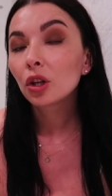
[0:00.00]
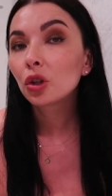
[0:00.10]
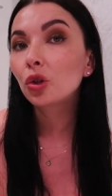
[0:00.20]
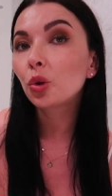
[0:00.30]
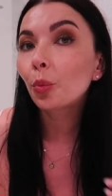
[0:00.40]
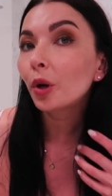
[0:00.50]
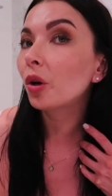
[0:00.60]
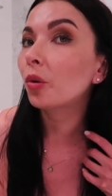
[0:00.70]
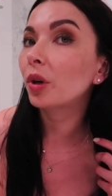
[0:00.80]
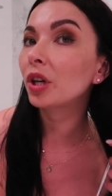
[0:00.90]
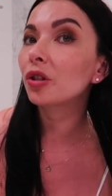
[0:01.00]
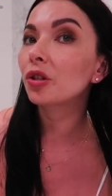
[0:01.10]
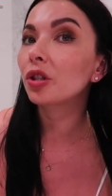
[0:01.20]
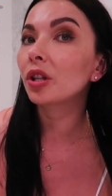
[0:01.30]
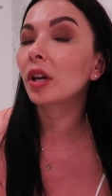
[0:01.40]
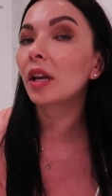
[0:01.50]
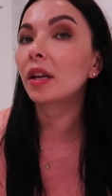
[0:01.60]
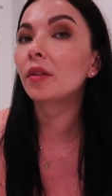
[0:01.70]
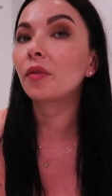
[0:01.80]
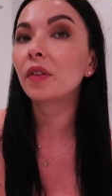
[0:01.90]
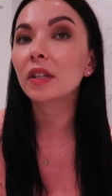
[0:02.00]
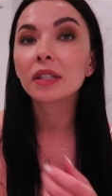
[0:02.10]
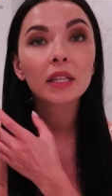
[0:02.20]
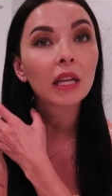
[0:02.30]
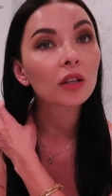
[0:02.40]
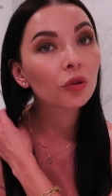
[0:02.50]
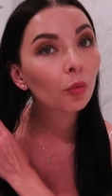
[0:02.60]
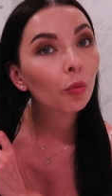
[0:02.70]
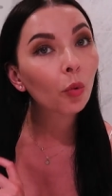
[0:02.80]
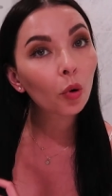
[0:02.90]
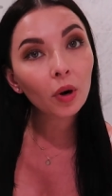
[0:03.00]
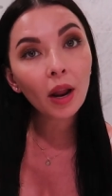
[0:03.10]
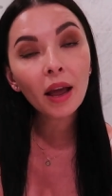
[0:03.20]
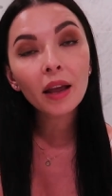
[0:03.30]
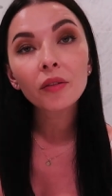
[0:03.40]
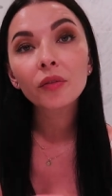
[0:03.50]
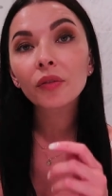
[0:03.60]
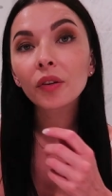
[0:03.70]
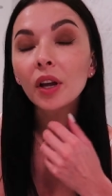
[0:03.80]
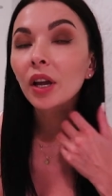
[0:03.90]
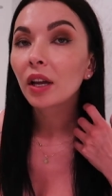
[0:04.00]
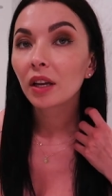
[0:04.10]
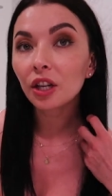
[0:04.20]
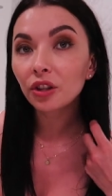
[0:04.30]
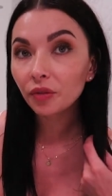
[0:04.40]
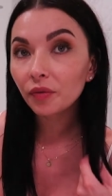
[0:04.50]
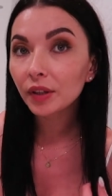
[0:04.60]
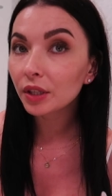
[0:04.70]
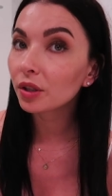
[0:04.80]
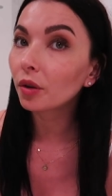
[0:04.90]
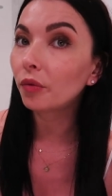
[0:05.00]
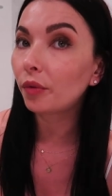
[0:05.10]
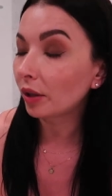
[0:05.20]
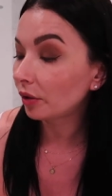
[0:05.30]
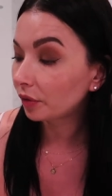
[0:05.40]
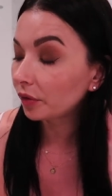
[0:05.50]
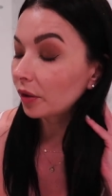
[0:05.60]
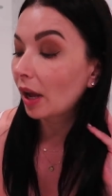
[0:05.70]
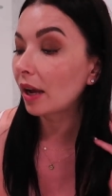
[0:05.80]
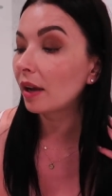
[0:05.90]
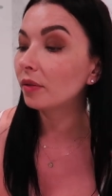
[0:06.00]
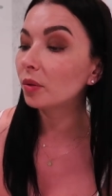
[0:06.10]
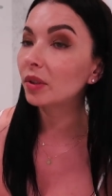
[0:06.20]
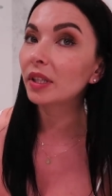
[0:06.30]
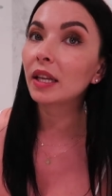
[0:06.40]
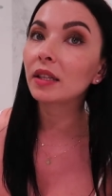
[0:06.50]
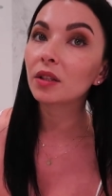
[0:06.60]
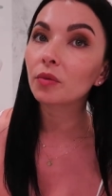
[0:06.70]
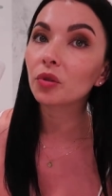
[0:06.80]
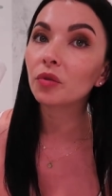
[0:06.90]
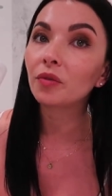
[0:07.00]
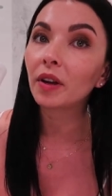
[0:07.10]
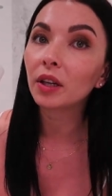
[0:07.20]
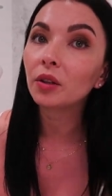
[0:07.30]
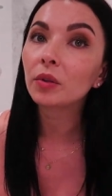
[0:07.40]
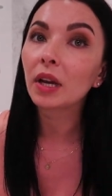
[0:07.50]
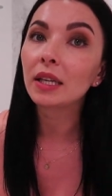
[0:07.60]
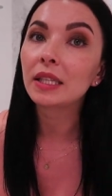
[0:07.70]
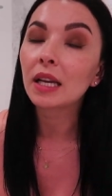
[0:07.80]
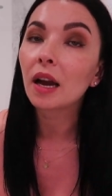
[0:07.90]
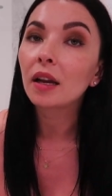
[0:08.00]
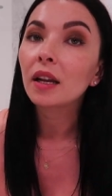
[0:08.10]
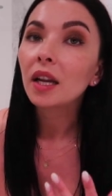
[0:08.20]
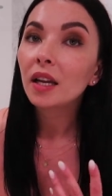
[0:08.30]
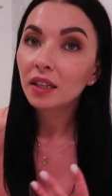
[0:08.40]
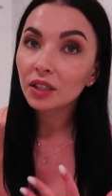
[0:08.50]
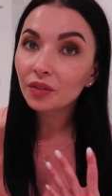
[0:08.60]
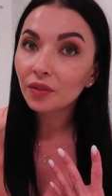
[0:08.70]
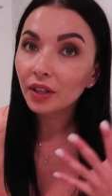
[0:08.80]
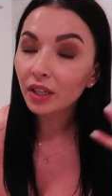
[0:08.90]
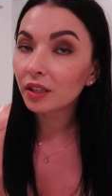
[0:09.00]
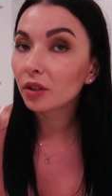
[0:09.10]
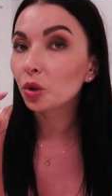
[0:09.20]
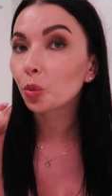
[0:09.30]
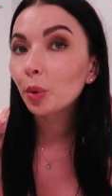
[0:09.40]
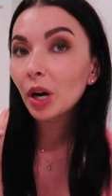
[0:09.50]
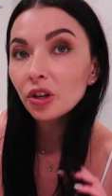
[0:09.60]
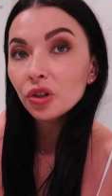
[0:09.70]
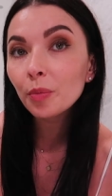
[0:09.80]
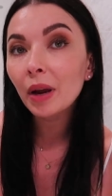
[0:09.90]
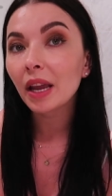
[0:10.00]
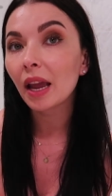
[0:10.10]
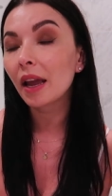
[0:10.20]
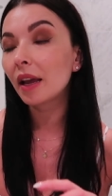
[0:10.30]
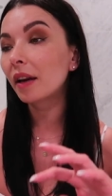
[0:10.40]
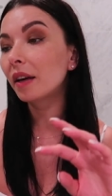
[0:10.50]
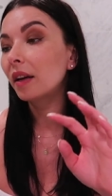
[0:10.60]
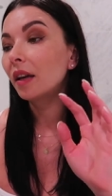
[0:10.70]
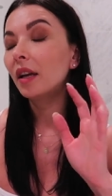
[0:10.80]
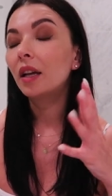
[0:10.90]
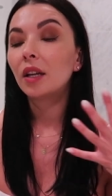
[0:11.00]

super nourished. It feels it has more life. It feels wonderful. I have to say this was a very good idea. It's very easy to brush my hair